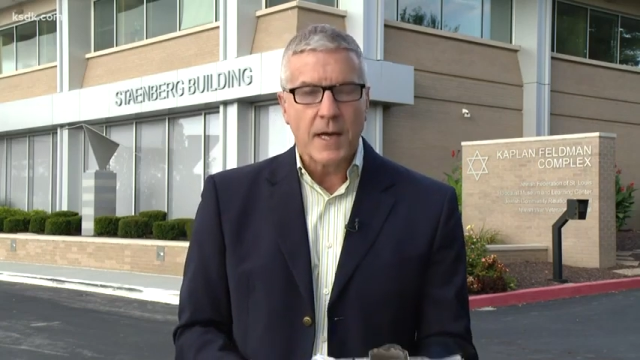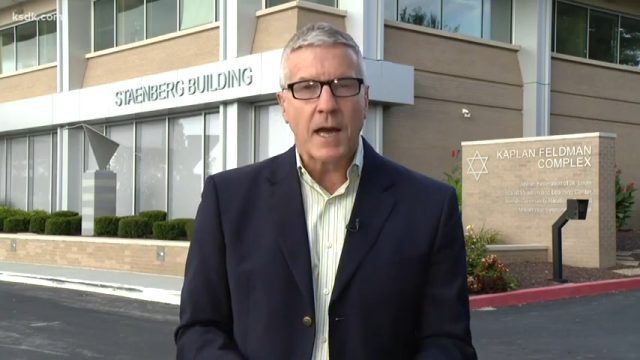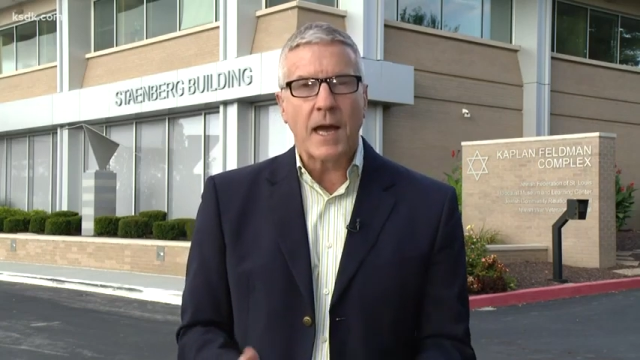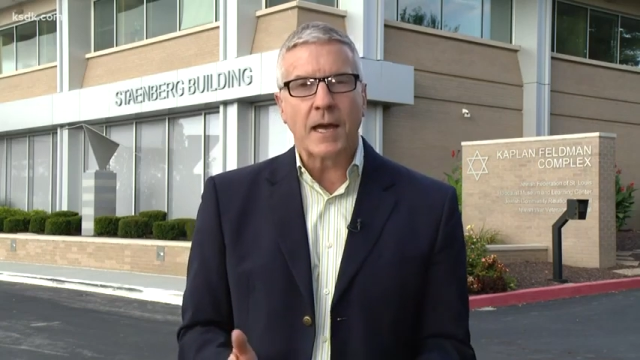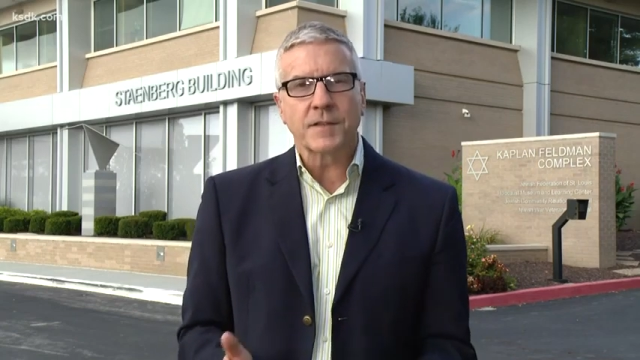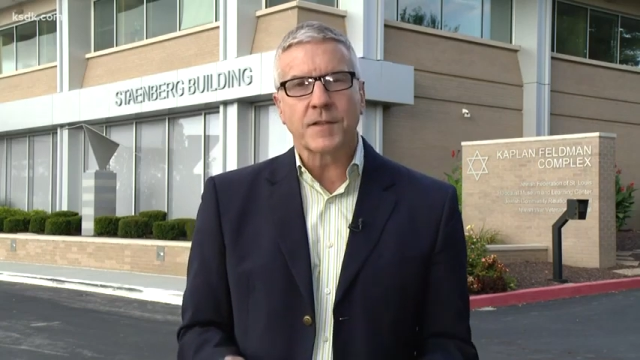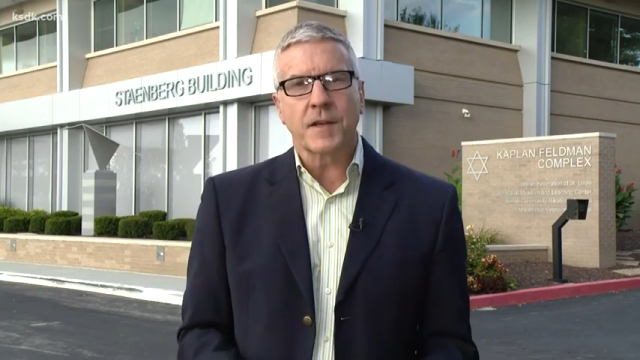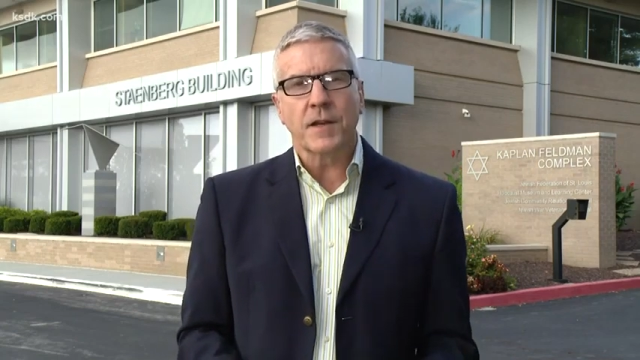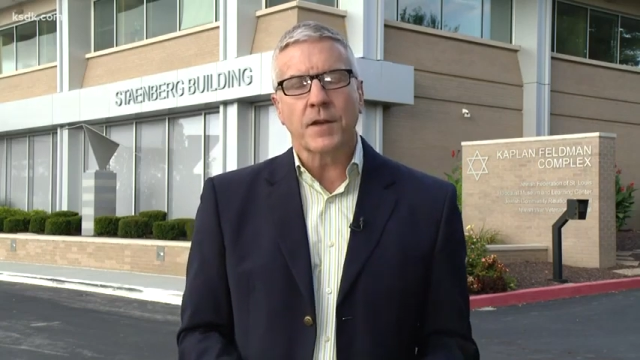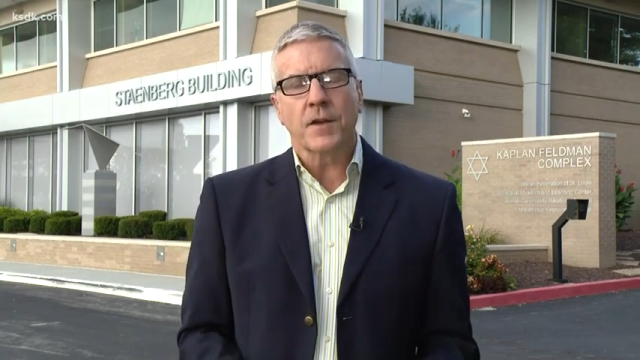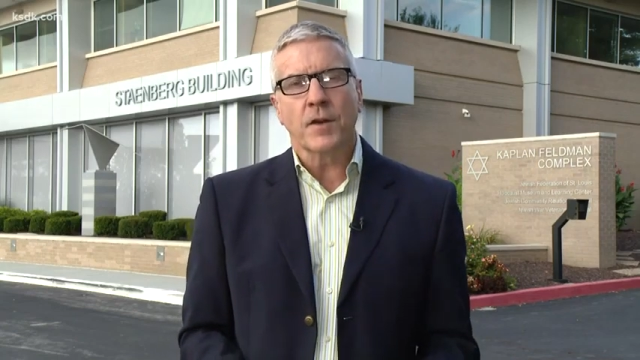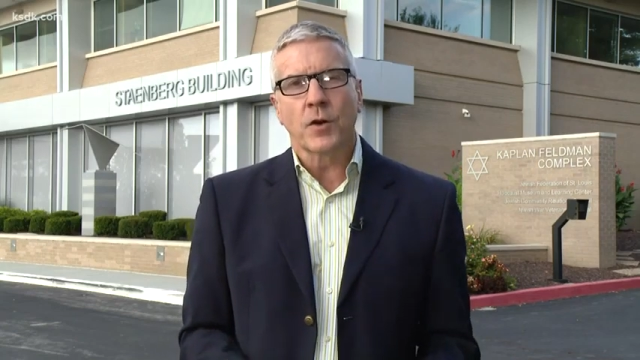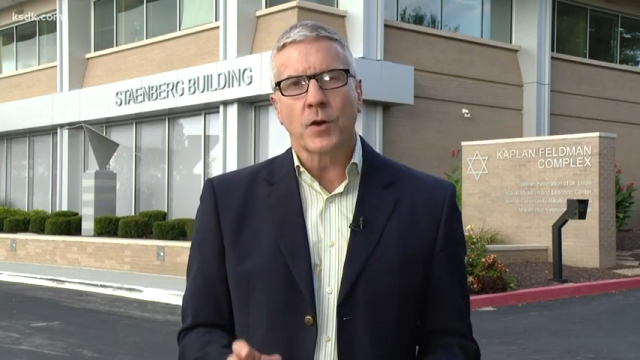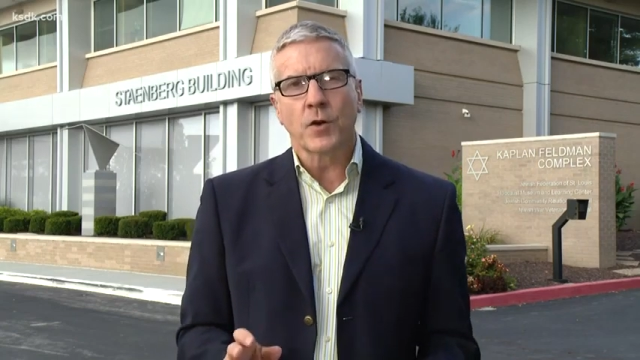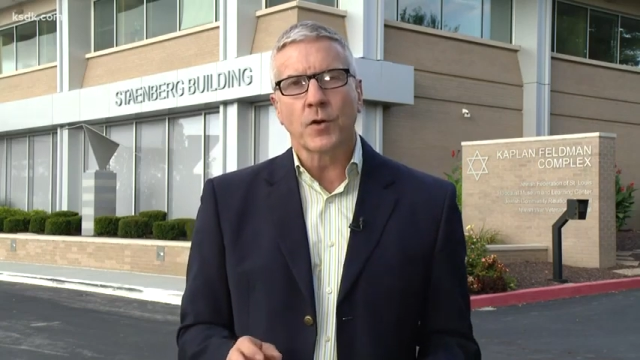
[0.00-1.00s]
asking
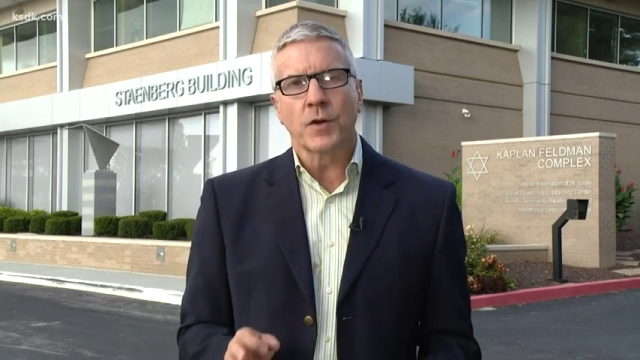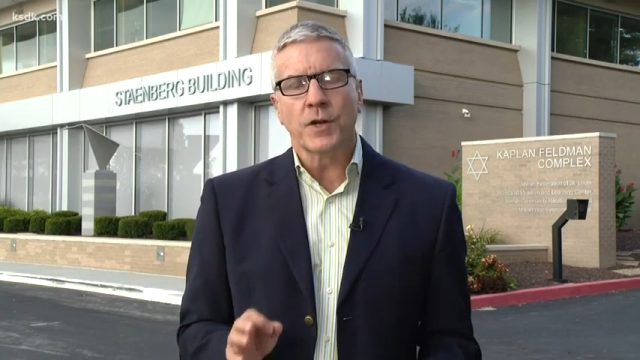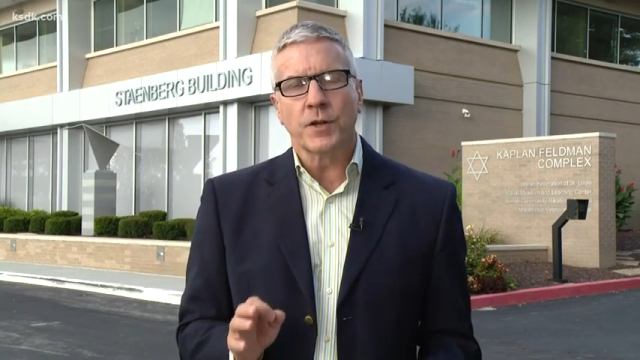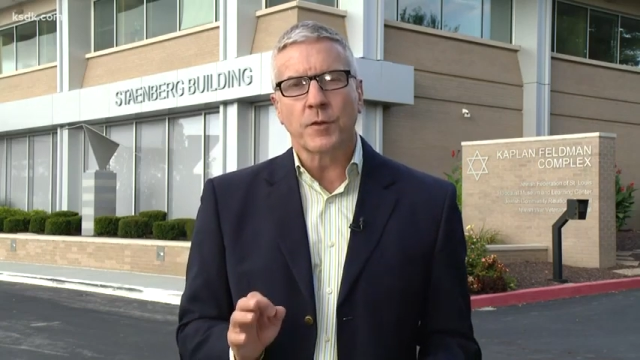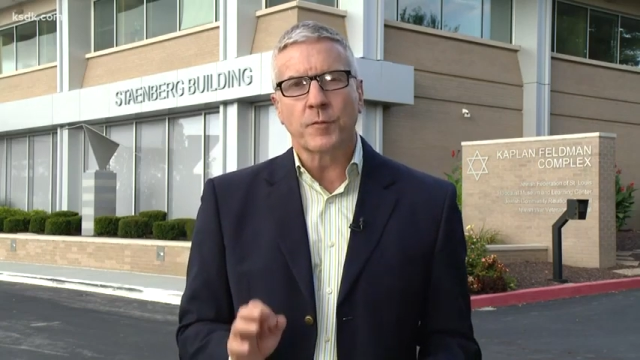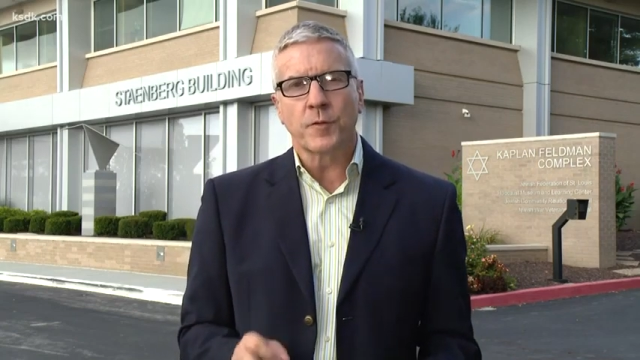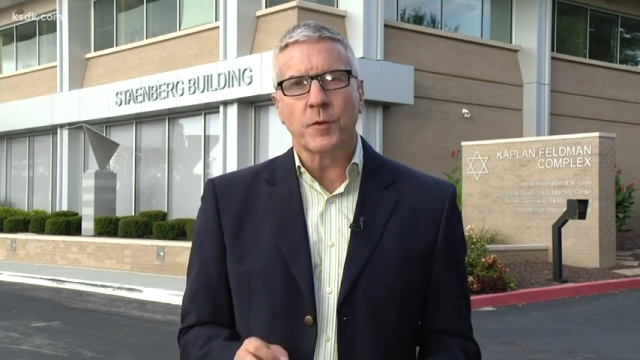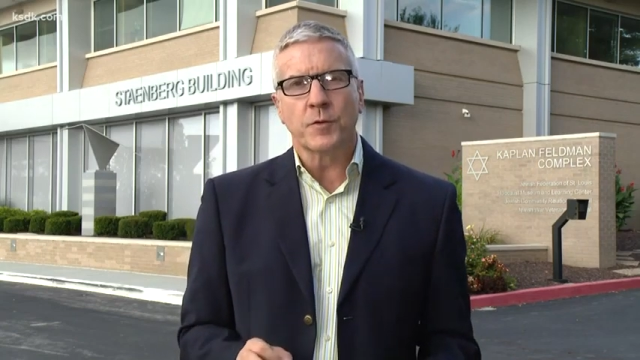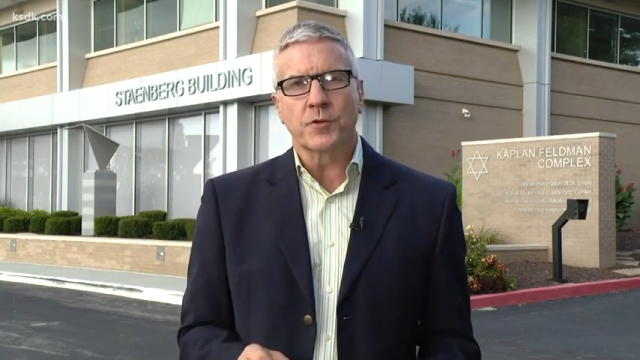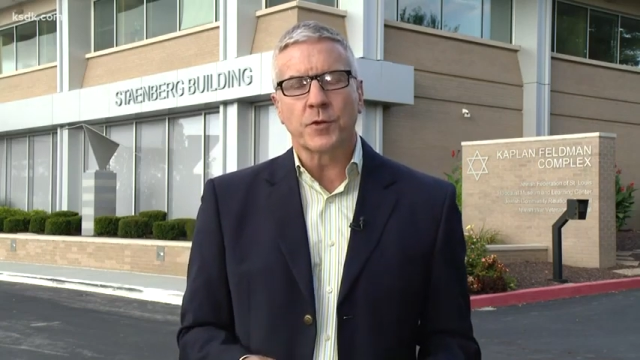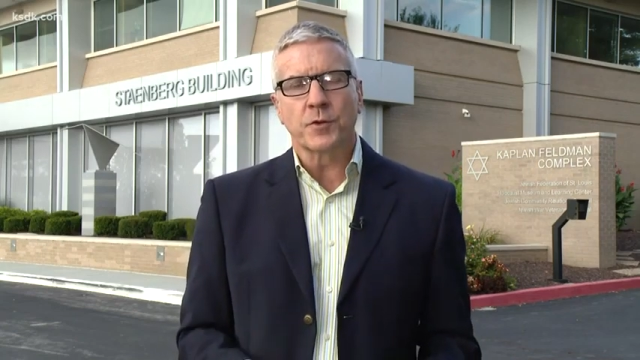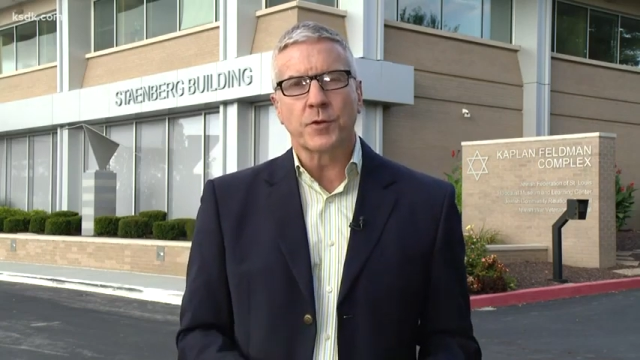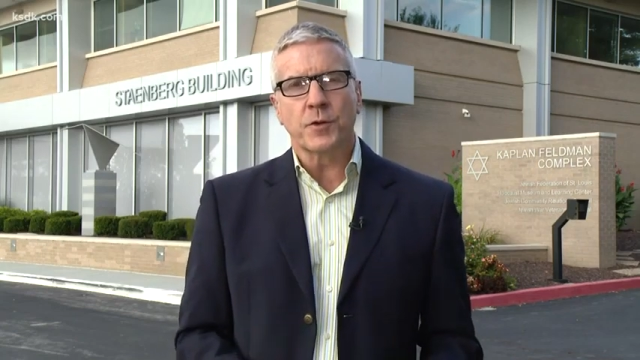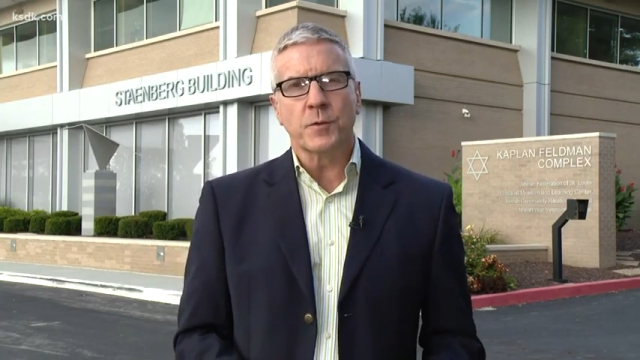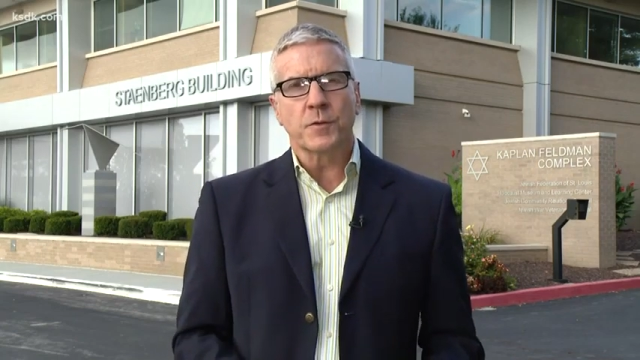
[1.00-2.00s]
her in the
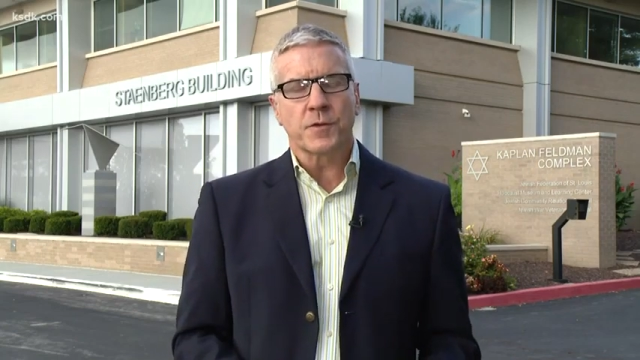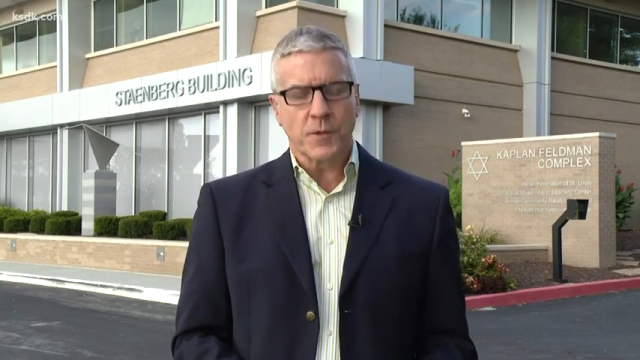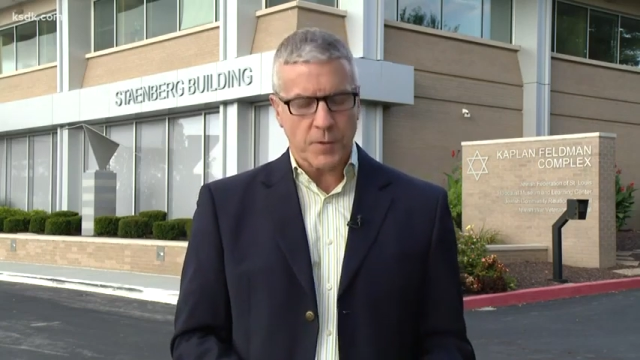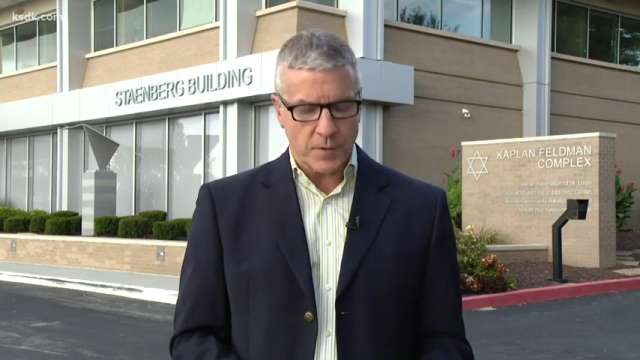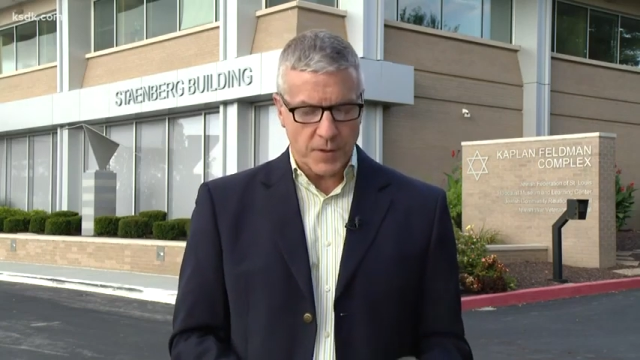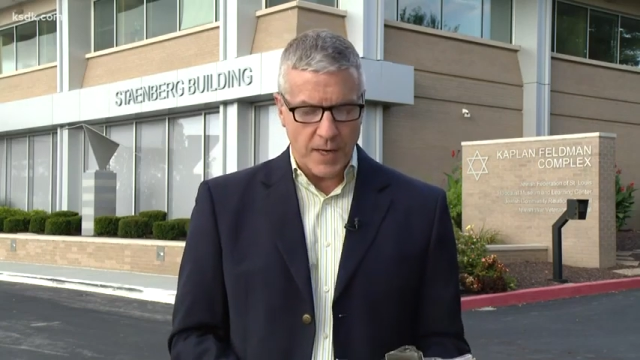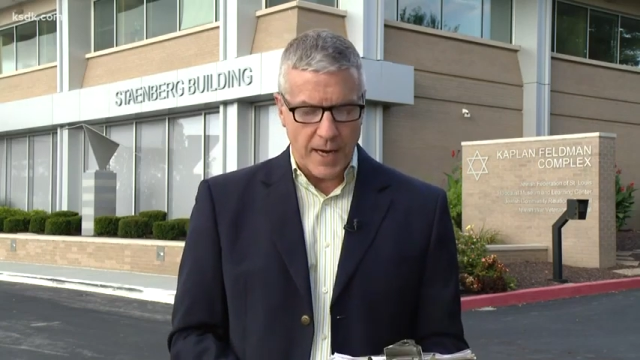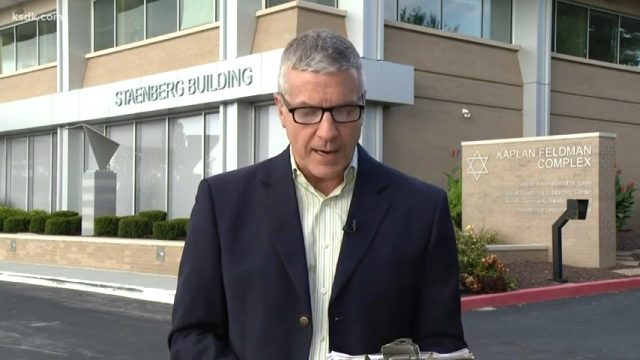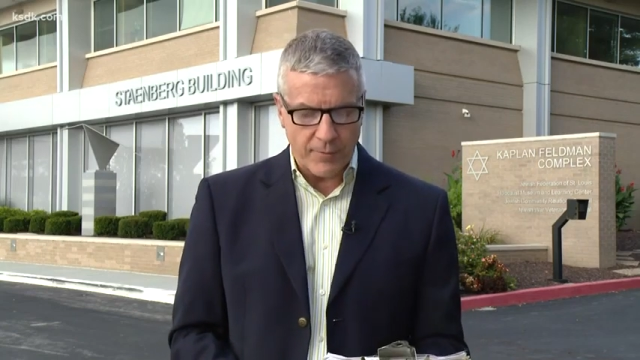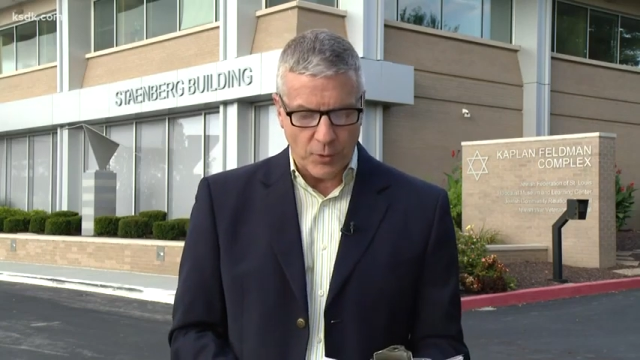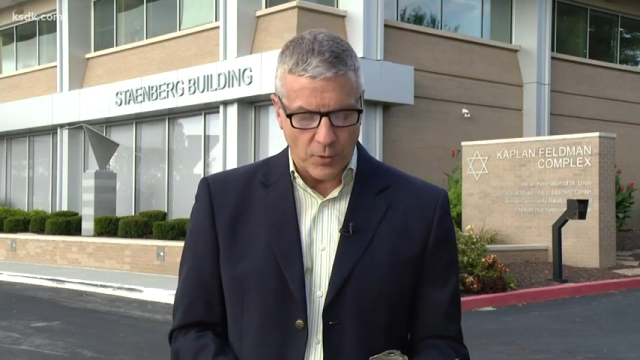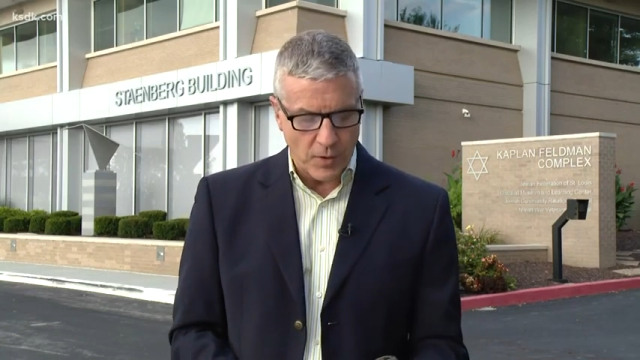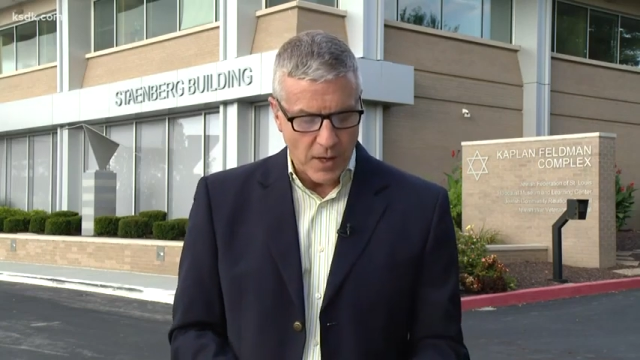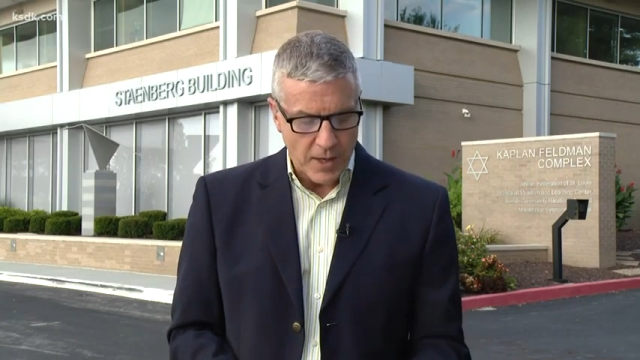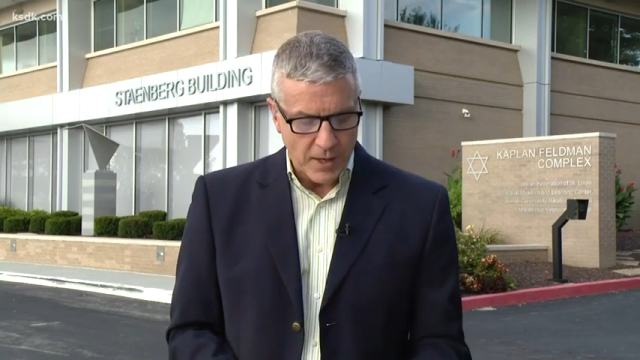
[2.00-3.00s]
future to use her
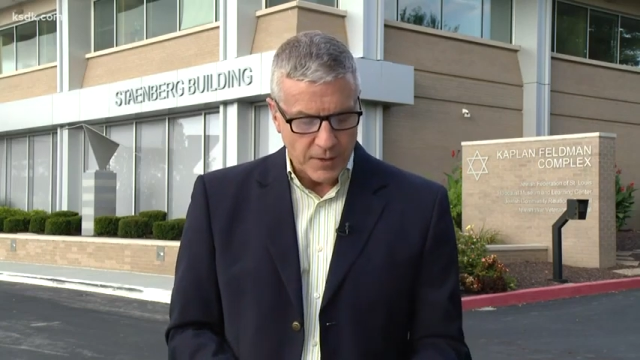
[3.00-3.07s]
gavel